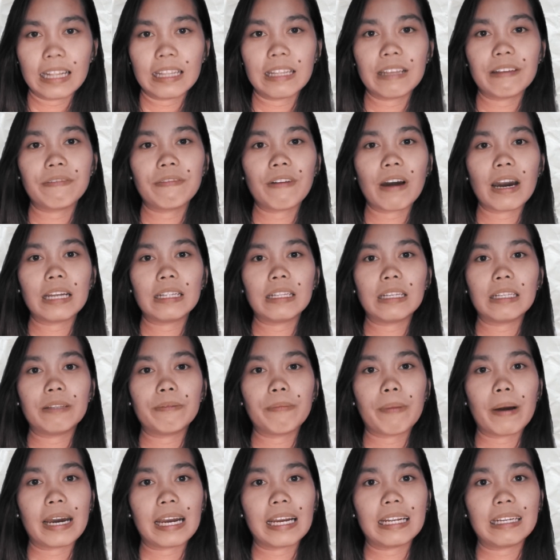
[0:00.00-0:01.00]

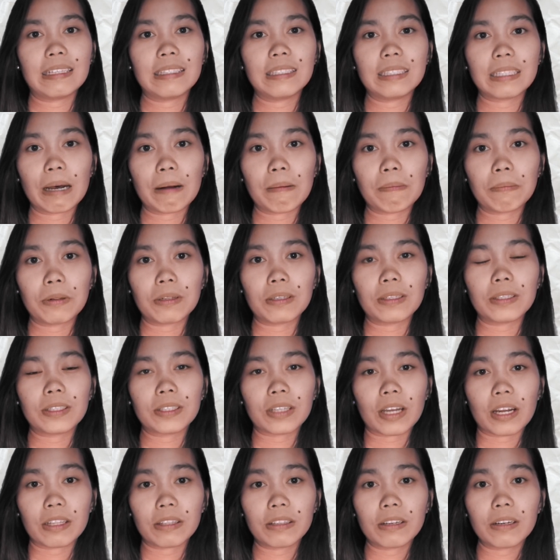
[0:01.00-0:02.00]
divided by the sample
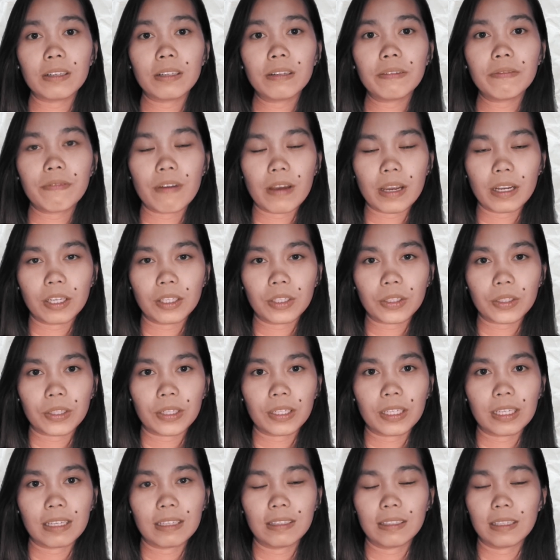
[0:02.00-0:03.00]
standard
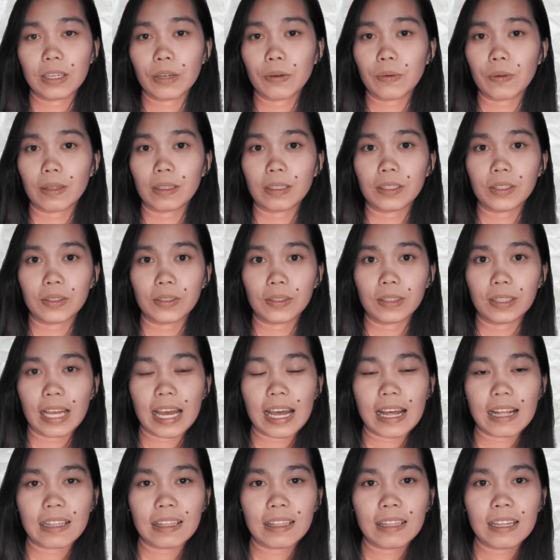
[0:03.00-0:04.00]
deviation is equals to
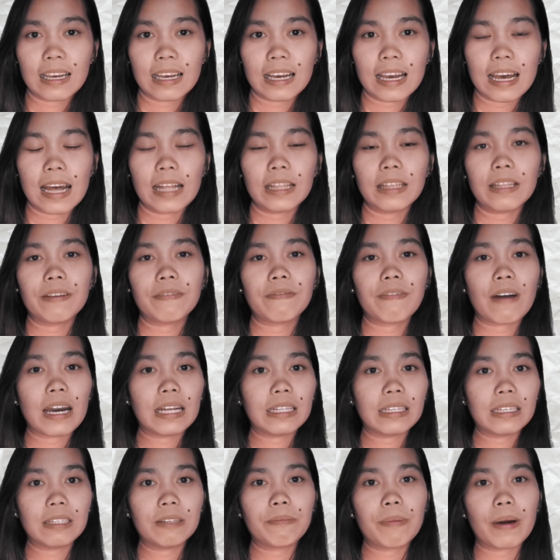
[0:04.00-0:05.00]
10
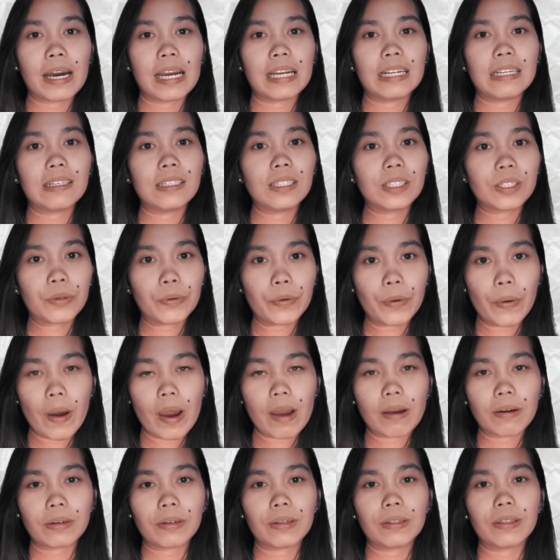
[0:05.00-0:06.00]
divided by the
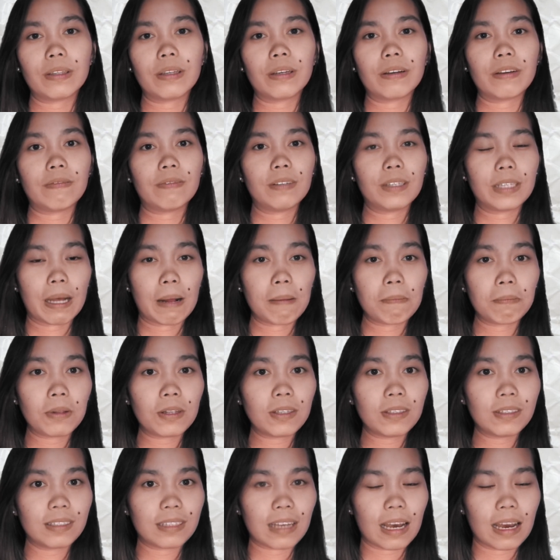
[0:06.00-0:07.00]
square root of
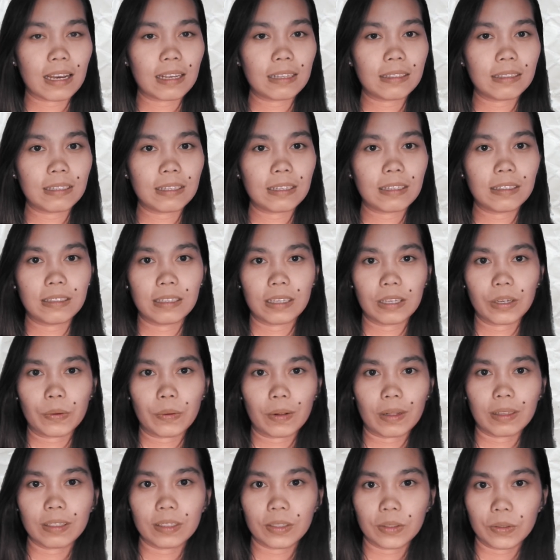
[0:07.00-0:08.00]
sample size is
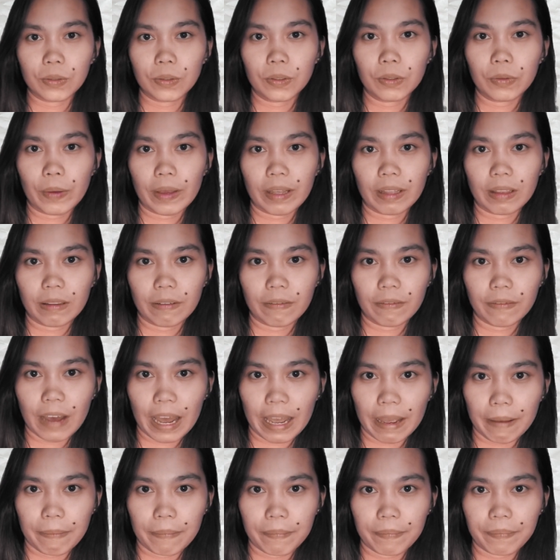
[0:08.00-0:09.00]
equals to
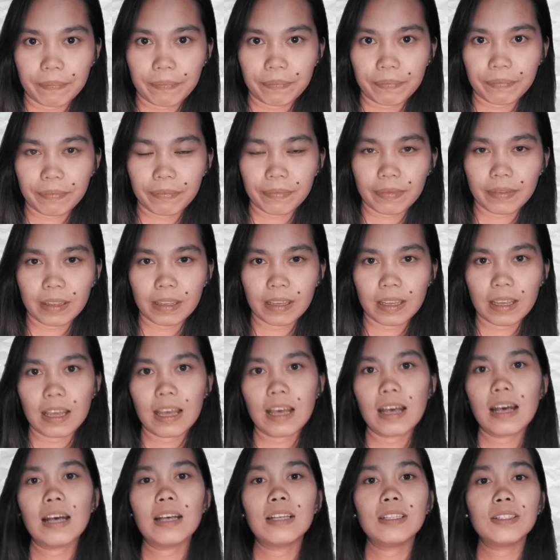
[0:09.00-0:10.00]
25.
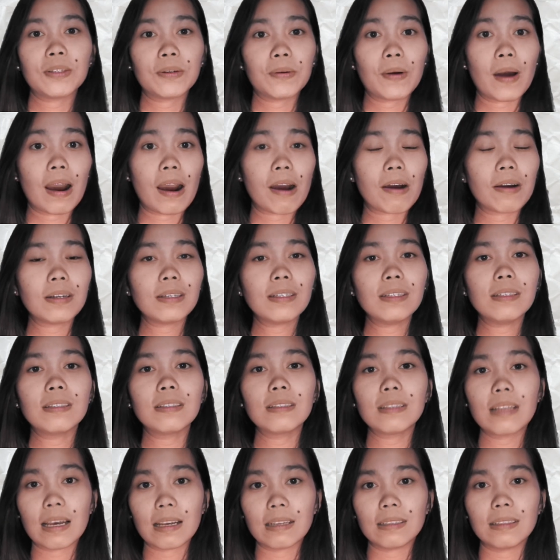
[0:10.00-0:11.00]
So our
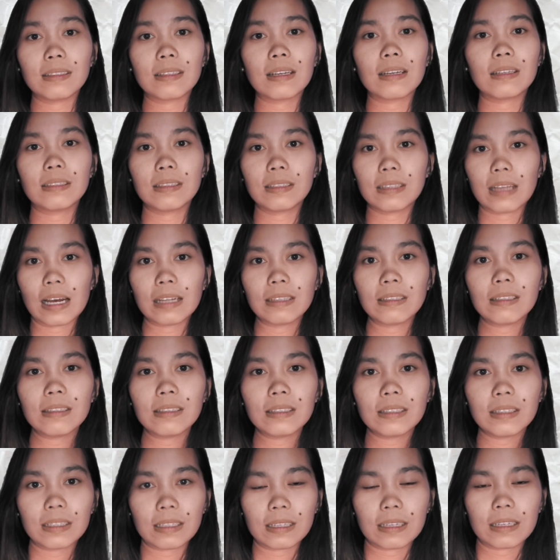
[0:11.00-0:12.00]
test
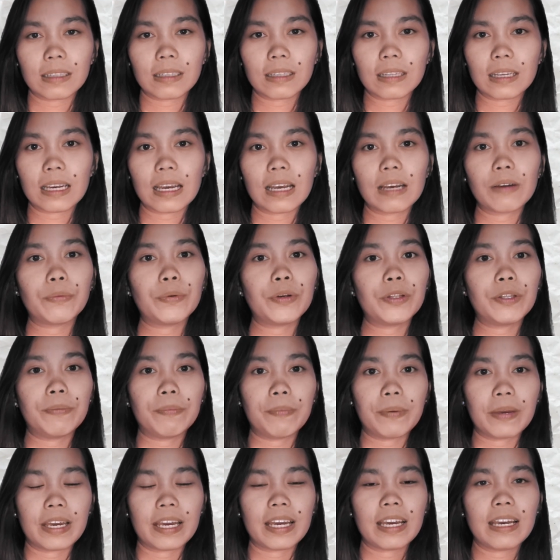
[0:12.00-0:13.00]
statistic would
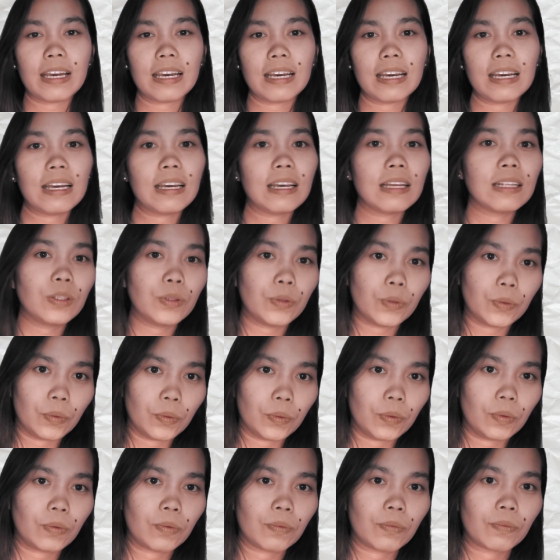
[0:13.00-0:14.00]
be
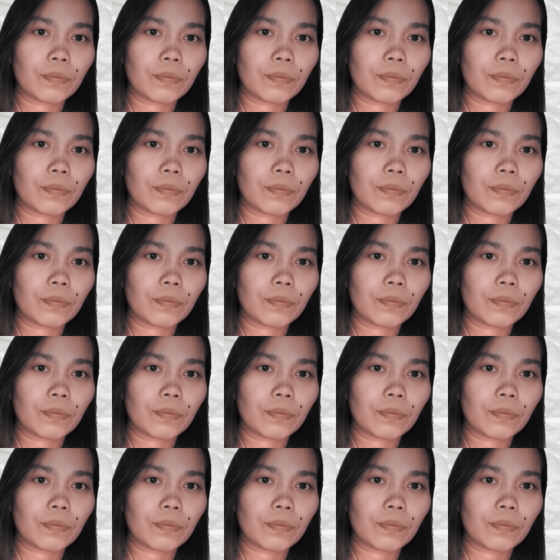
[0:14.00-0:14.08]
2.